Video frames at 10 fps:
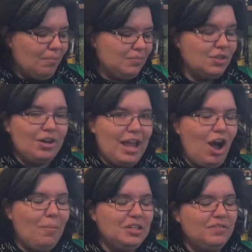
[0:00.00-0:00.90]
So yeah, a
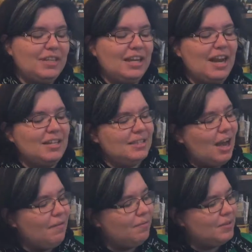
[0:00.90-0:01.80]
whole bunch of secondhand
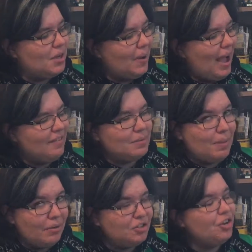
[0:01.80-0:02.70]
stuff. So I have some
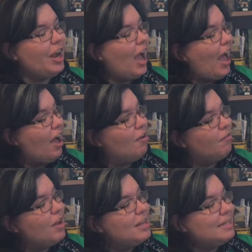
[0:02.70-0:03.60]
poetry. I have
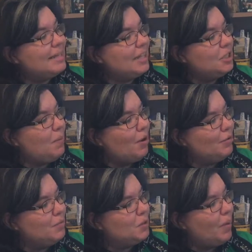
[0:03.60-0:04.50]
selected
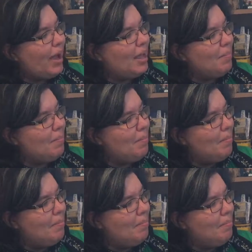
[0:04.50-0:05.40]
poems by
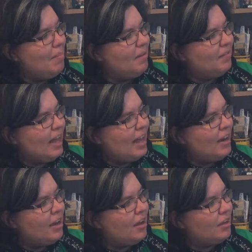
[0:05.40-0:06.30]

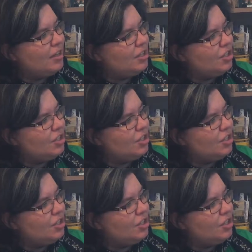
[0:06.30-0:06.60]
Mevlana,